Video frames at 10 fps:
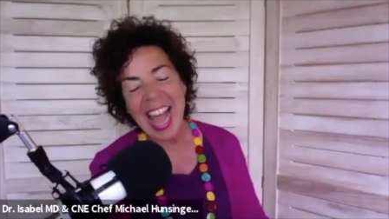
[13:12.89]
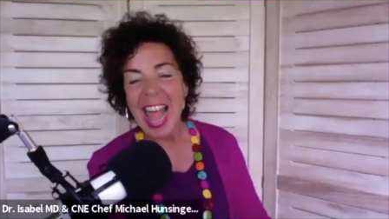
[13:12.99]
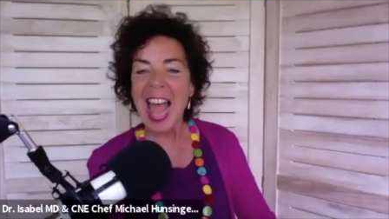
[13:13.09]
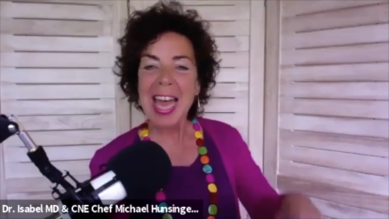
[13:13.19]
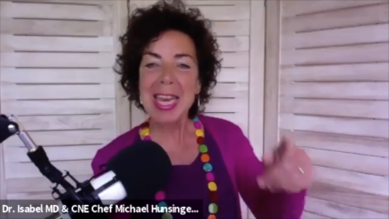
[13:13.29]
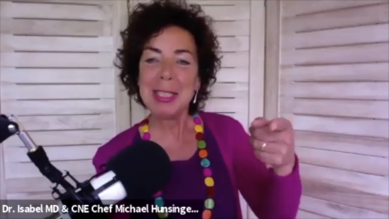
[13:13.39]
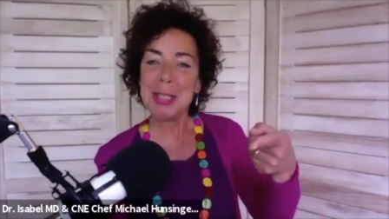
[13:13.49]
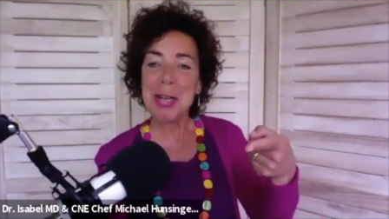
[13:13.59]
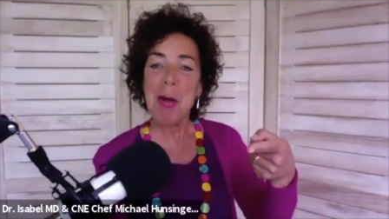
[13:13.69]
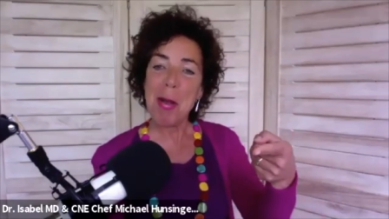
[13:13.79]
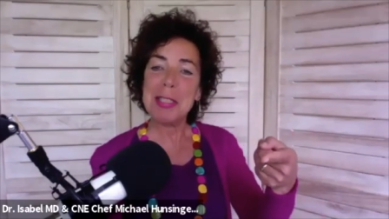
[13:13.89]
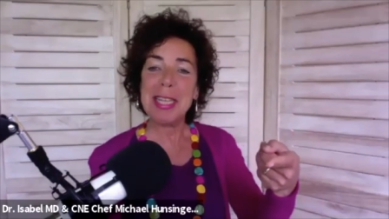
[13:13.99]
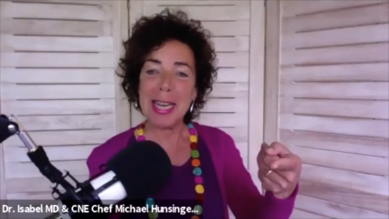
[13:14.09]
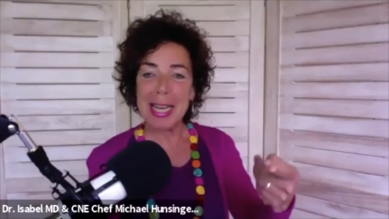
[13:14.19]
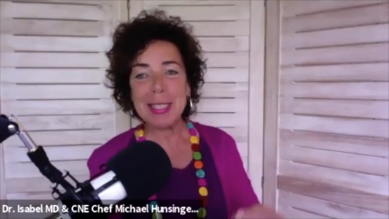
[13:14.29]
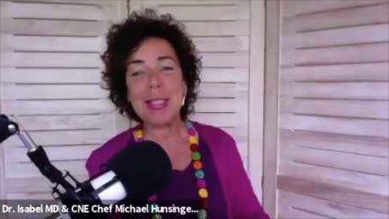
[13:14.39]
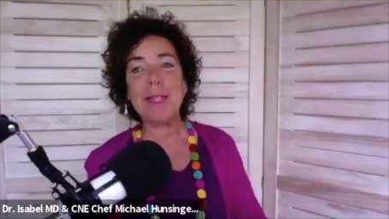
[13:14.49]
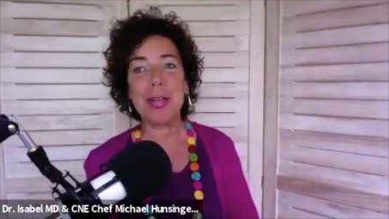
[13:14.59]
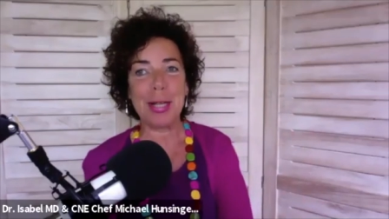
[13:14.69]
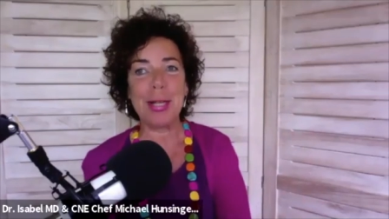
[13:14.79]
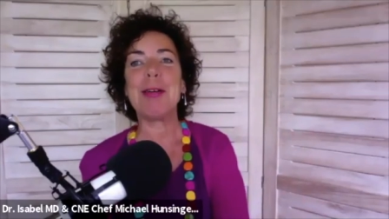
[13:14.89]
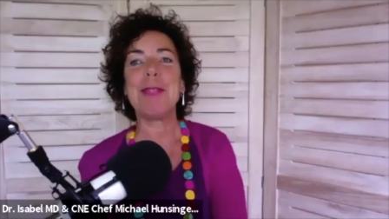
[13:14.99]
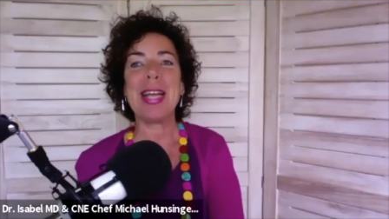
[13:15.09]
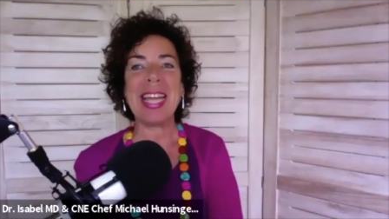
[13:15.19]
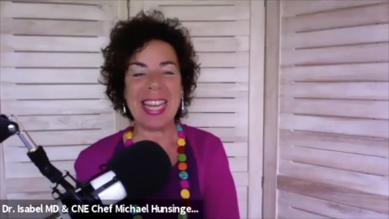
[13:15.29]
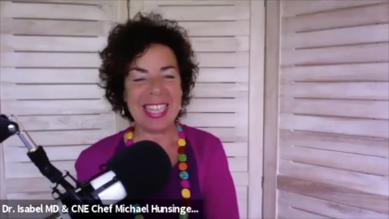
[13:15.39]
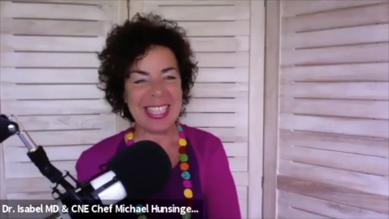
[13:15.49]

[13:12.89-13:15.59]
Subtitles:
How did you know I was going to ask you for clarification?